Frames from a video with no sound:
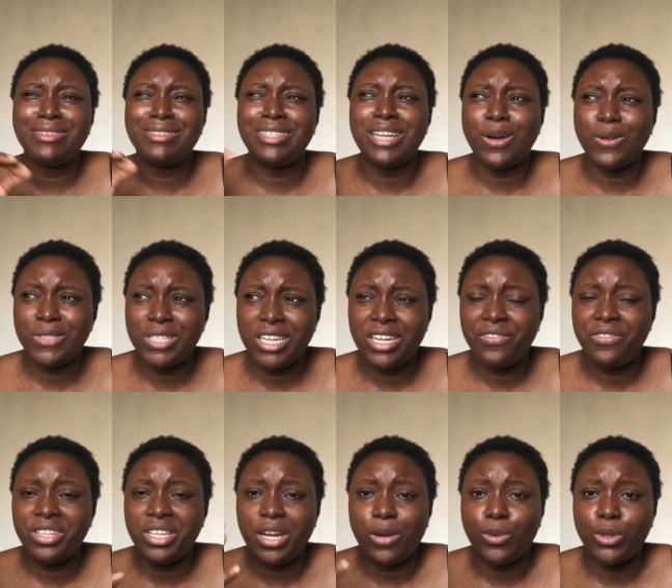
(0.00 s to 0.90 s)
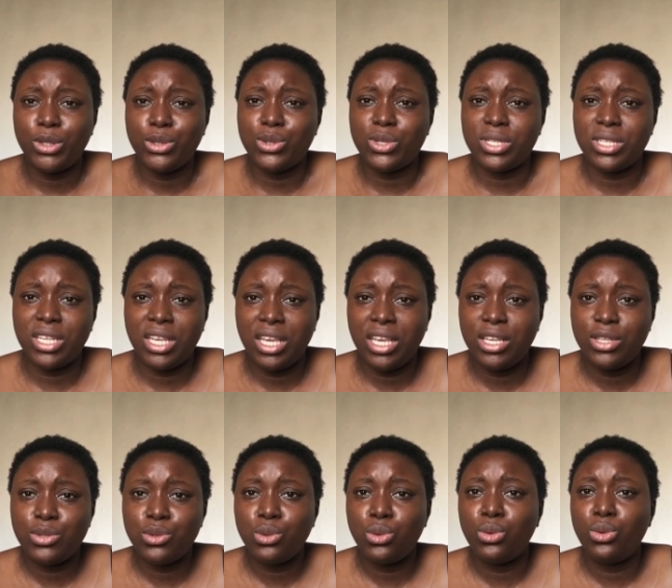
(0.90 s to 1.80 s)
doubted everything i wanted to say
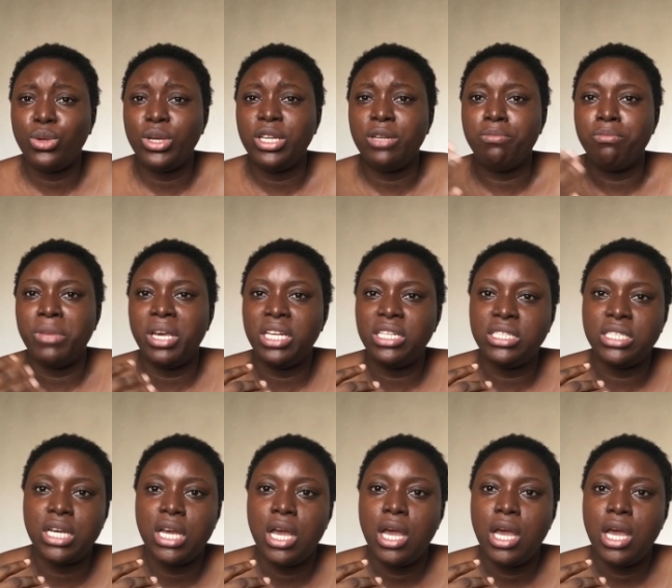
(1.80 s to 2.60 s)
so it made